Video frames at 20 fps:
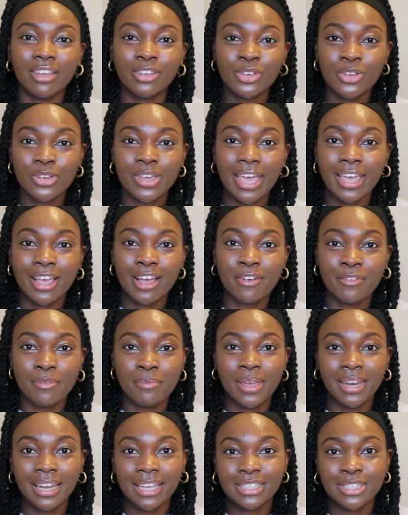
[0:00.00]
UK
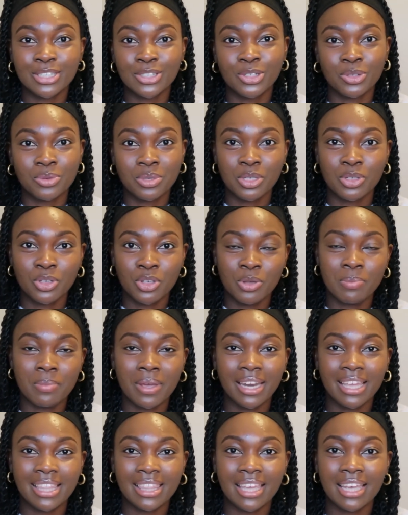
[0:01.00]
government isn't doing too
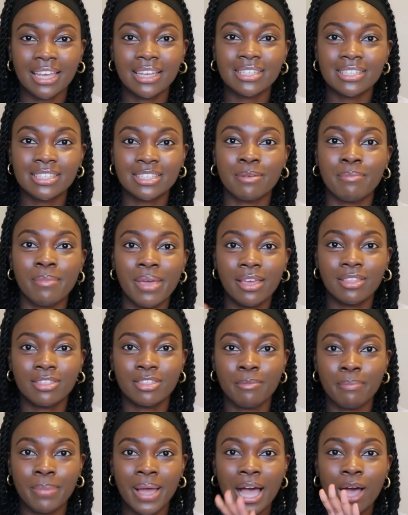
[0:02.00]
many things to make
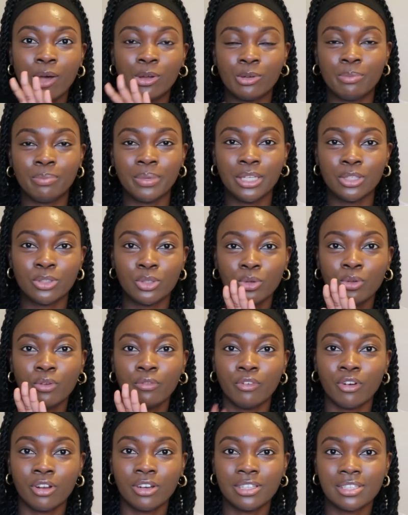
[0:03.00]
the pound be too
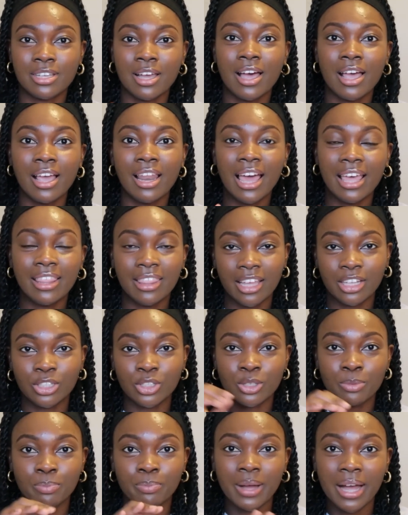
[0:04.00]
volatile, and then
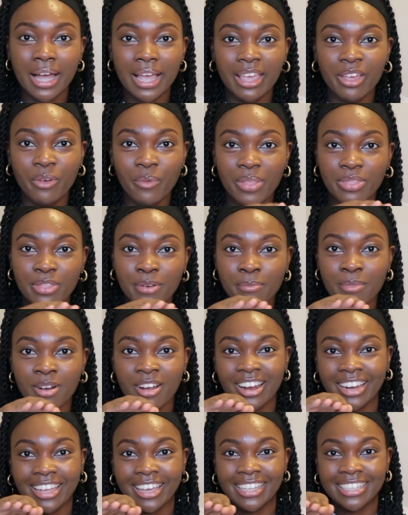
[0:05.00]
just buy it when the
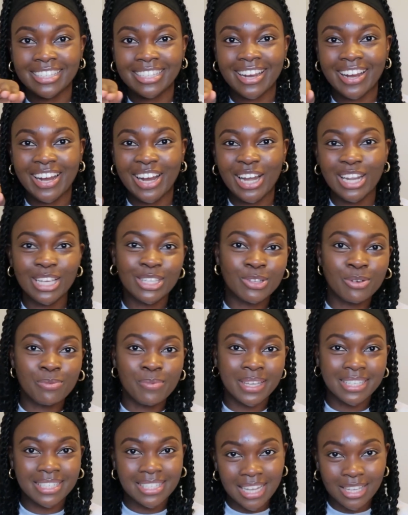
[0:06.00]
markets are a little
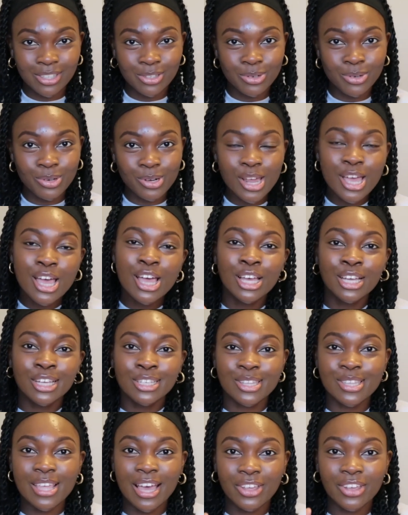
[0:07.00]
bit settled
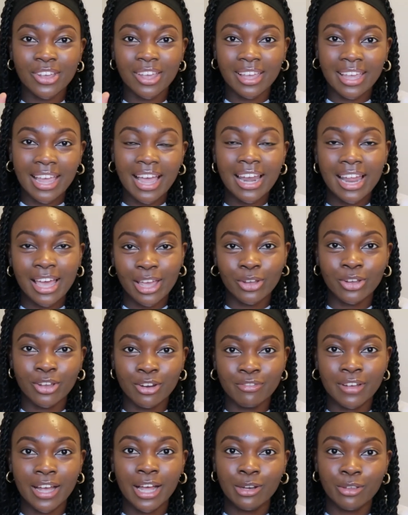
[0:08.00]
so that you can get like a good
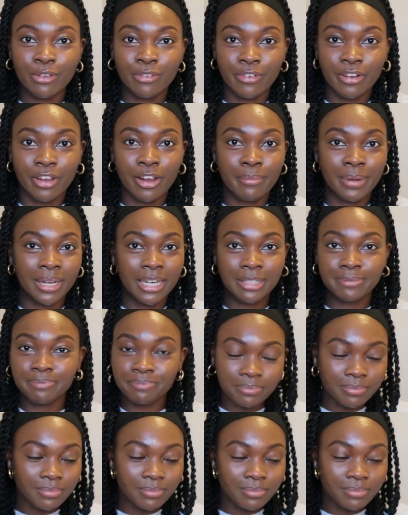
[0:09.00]
value for your money.